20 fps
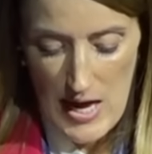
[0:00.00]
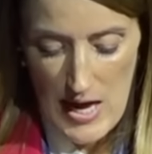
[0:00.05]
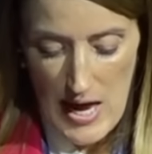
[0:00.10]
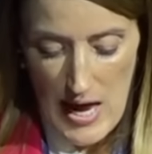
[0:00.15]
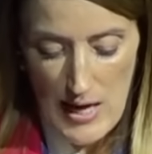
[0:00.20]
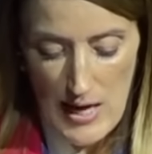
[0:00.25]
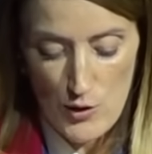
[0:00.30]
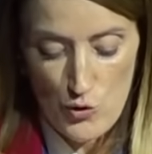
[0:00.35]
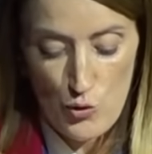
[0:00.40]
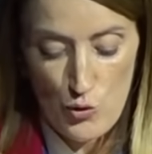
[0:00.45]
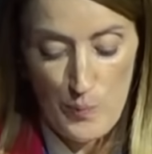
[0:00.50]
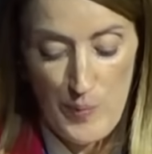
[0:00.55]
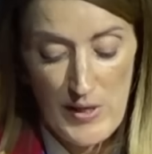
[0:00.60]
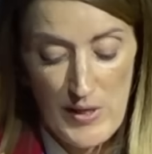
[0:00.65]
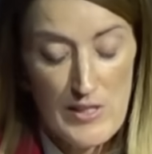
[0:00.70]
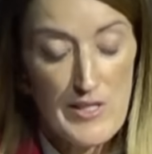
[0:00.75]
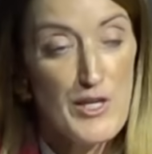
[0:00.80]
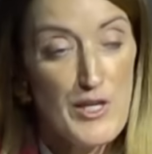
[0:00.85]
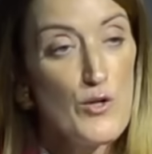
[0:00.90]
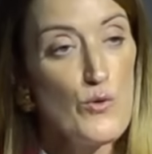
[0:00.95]
and to build
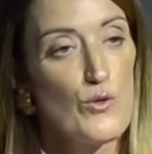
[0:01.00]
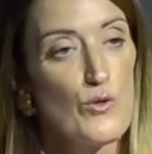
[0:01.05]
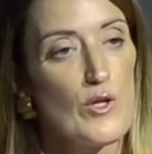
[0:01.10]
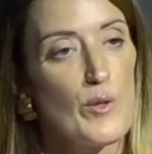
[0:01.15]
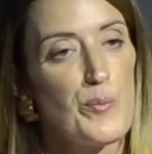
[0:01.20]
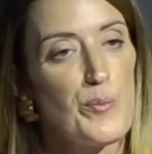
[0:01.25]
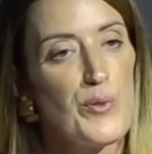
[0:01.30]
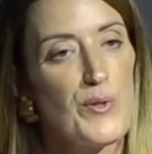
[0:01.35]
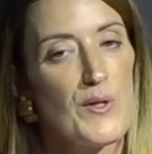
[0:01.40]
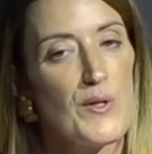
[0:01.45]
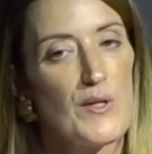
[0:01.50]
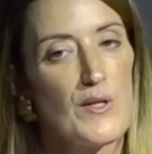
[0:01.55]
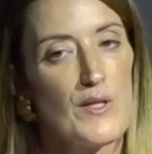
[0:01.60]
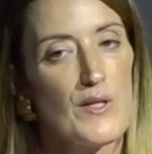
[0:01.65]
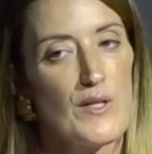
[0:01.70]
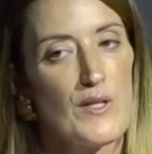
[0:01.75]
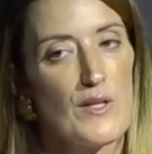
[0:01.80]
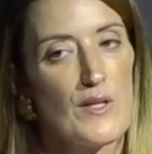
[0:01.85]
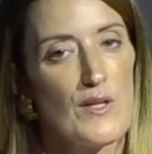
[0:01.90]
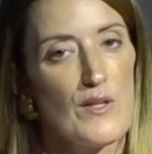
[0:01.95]
a Europe
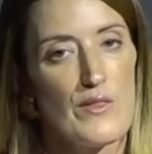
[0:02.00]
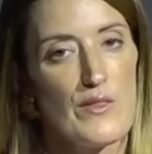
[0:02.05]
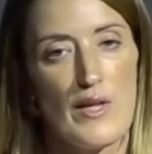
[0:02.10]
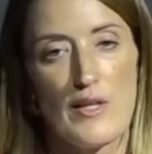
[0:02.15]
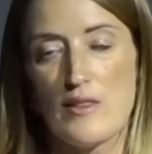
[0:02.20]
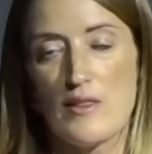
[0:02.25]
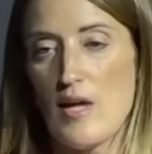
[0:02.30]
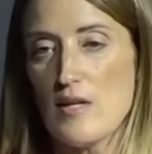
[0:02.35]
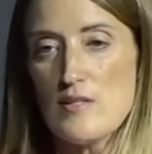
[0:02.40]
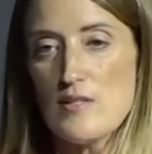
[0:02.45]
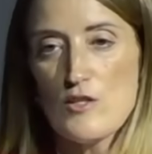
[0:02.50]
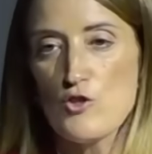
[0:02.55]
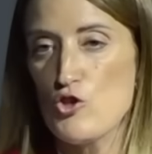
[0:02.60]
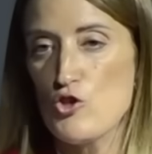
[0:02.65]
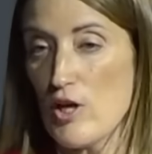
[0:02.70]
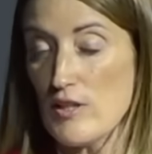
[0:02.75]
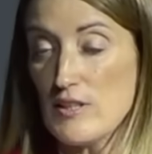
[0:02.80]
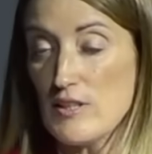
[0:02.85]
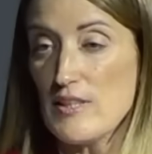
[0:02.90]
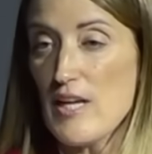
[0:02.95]
that doesn't
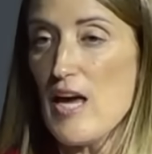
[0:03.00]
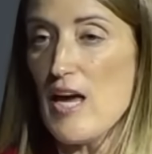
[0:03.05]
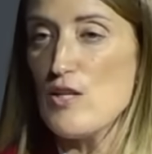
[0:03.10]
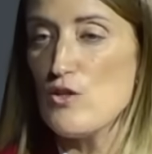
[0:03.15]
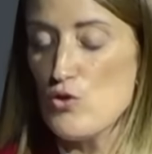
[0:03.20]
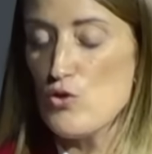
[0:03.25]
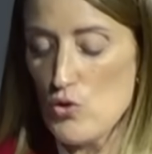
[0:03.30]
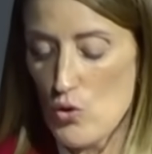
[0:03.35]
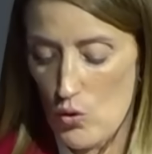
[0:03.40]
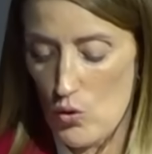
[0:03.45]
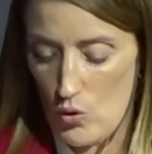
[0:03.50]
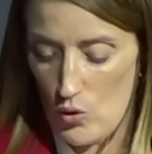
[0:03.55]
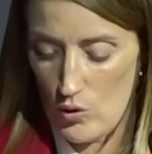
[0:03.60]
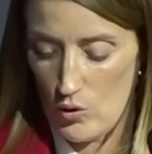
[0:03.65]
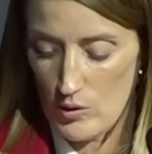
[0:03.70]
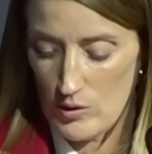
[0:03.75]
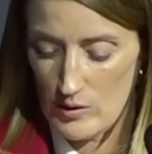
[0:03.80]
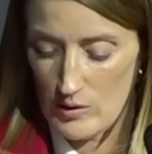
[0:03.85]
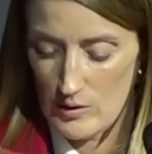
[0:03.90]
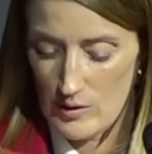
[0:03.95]
just endure,
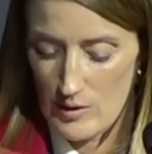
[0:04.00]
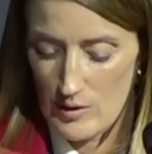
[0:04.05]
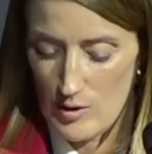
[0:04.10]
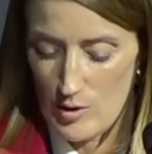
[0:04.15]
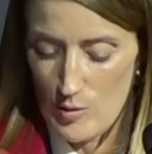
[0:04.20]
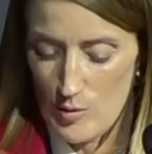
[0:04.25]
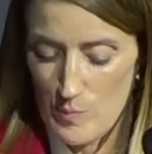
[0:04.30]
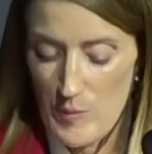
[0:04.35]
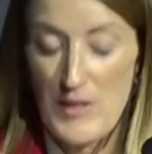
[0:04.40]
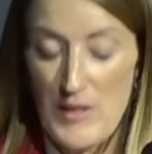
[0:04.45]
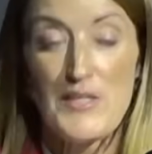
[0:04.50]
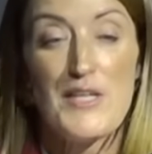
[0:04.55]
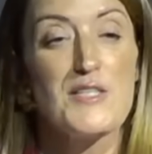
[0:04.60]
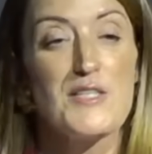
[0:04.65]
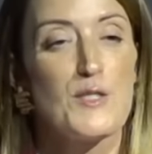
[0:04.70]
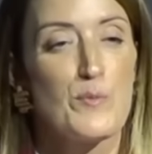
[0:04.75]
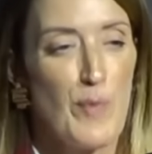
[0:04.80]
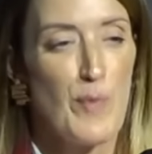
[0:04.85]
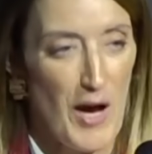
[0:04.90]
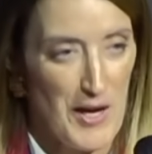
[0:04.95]
but
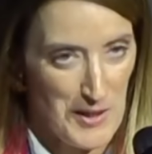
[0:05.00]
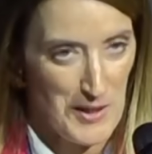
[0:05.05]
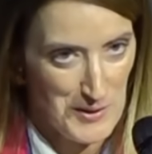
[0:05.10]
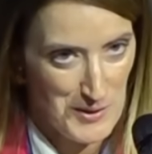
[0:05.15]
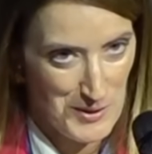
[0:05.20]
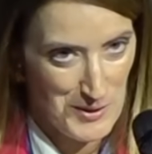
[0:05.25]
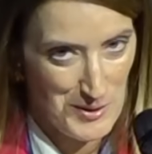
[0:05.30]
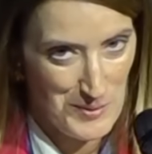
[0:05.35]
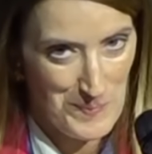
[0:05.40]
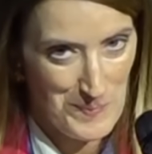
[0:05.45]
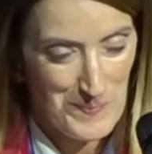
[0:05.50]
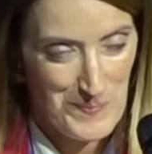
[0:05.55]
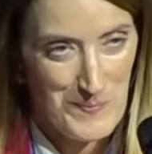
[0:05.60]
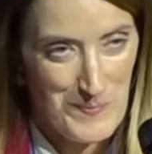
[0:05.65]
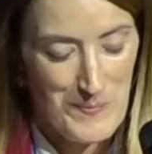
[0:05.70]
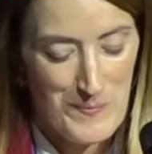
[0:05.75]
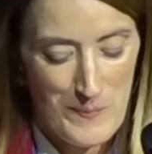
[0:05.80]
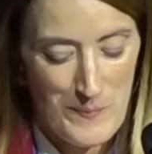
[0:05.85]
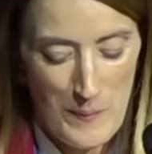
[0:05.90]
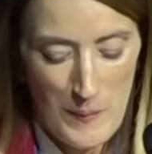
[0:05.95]
inspires.
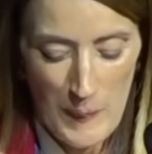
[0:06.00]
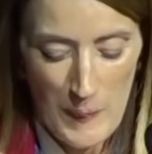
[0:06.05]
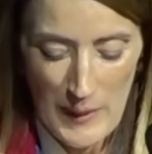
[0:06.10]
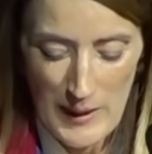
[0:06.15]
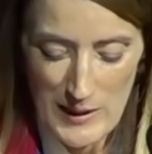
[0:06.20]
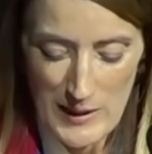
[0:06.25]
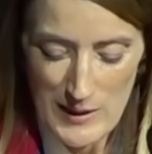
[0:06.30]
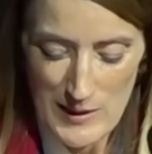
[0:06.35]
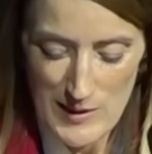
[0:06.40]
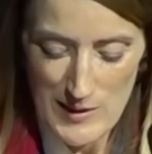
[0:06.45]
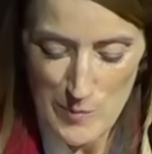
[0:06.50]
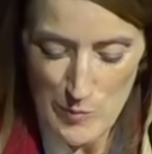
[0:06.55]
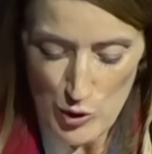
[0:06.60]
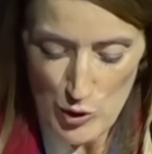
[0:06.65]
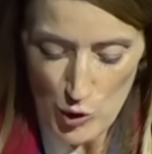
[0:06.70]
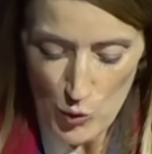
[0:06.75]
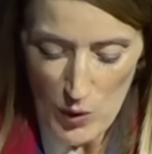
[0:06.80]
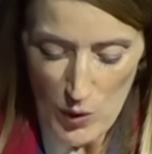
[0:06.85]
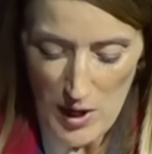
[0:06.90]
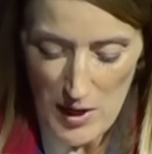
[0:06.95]

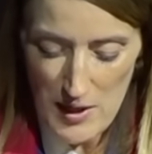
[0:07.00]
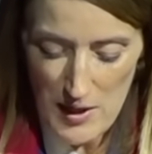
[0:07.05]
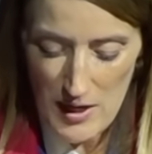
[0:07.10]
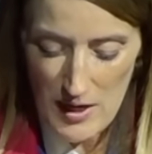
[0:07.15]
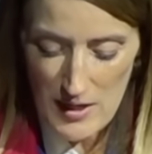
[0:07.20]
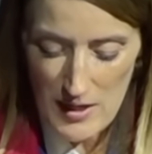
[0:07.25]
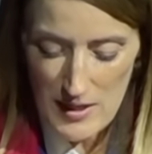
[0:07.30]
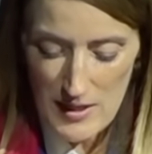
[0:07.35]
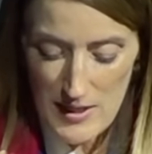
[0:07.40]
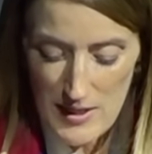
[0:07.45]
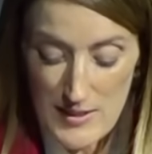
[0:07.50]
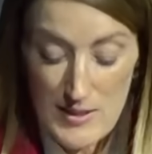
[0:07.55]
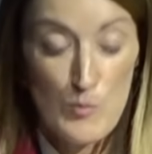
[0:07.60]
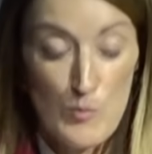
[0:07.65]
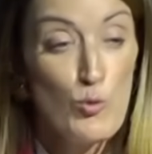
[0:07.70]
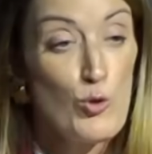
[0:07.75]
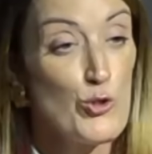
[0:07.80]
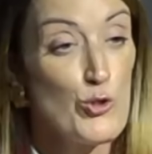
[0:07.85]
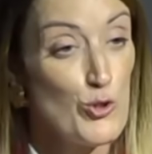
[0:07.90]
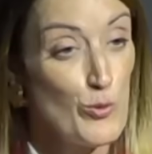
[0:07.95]
Timișoara, îți
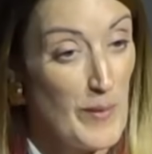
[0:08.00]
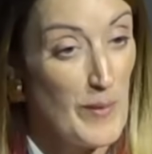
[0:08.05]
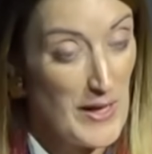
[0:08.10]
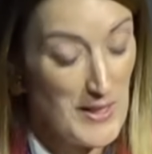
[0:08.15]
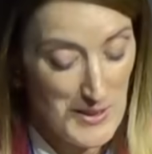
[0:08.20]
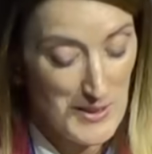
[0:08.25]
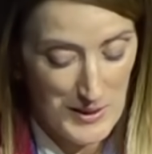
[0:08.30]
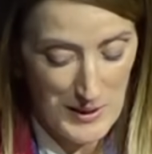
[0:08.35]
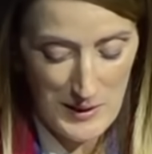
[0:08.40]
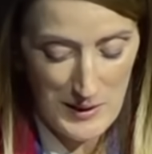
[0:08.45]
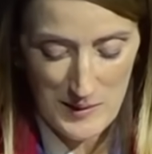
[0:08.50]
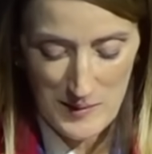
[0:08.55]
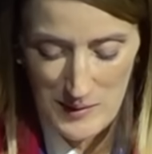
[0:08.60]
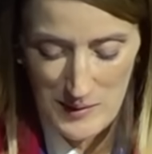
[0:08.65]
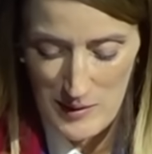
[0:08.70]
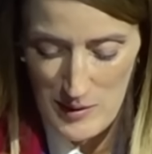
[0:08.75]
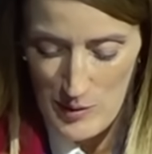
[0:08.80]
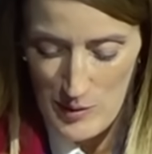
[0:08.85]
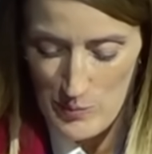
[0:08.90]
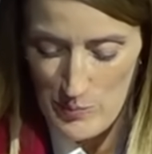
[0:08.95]
mulțumesc
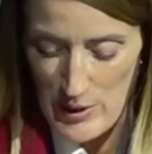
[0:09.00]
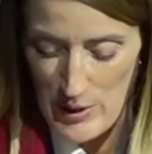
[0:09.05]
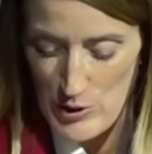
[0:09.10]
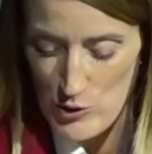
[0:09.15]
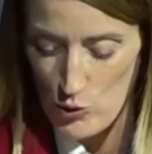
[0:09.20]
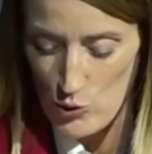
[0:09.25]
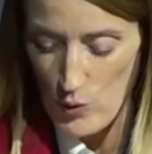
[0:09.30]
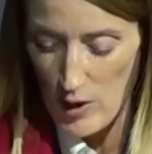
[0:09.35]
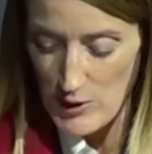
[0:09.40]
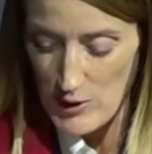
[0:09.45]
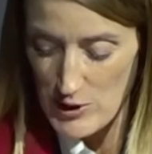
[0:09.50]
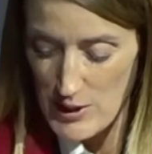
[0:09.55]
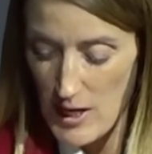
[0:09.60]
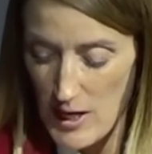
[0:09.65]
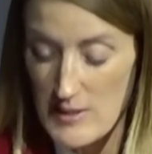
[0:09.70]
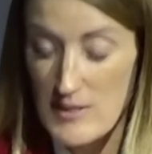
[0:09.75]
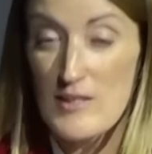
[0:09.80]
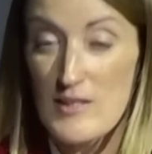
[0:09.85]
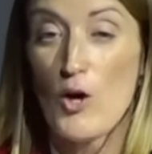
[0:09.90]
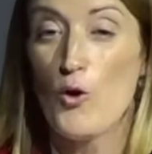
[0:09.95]
pentru
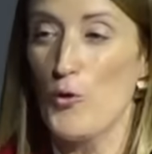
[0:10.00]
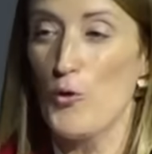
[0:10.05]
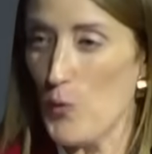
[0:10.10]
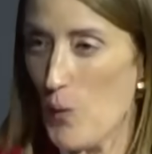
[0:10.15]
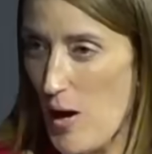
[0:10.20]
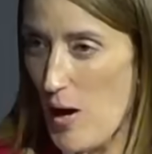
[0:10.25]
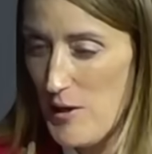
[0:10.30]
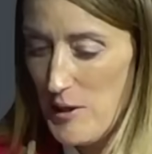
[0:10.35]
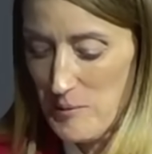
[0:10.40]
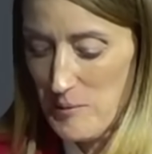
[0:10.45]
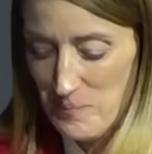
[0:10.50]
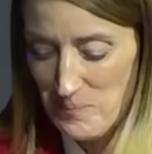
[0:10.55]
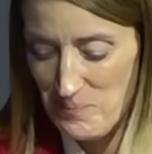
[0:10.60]
această onoare.